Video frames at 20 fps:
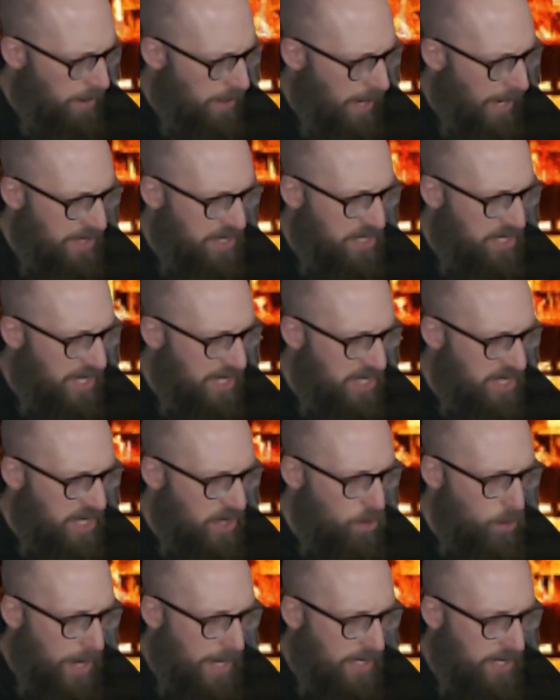a dingy
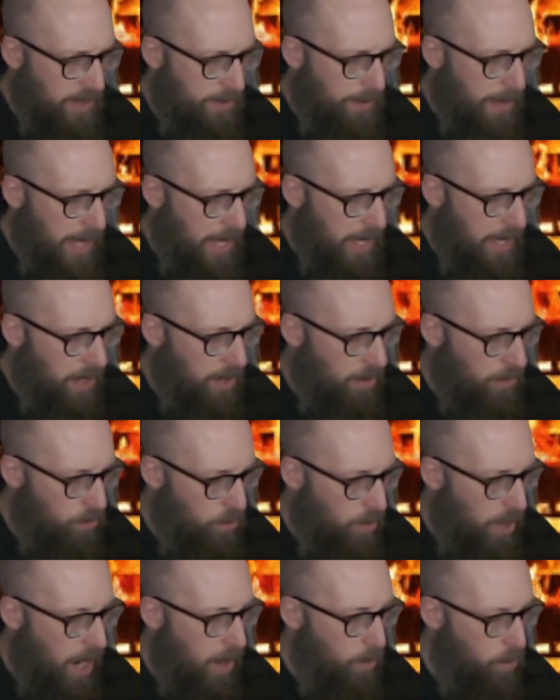washstand,
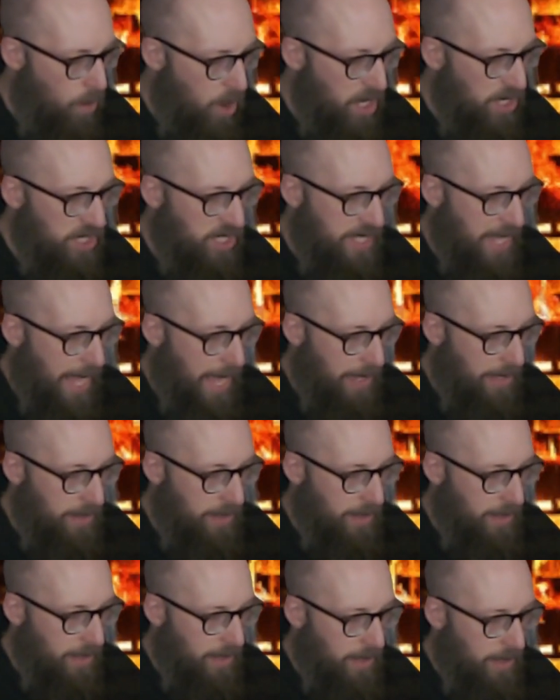
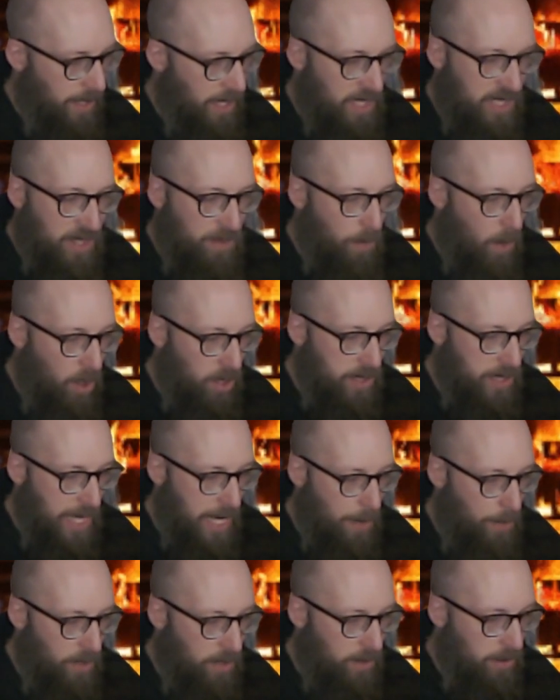a small
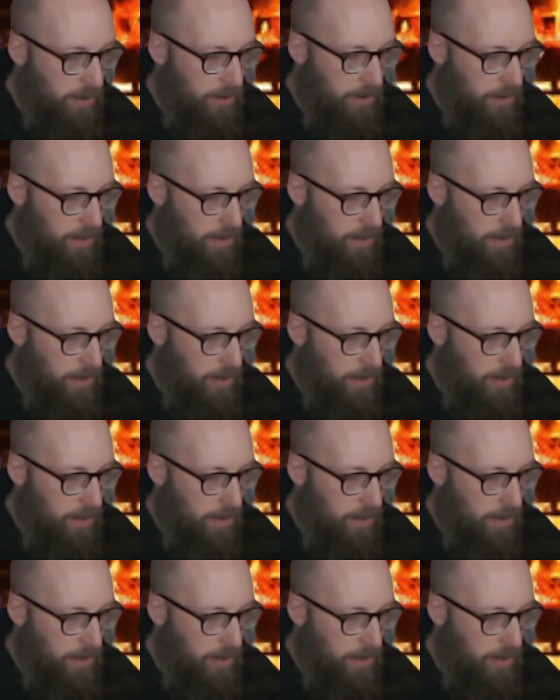table,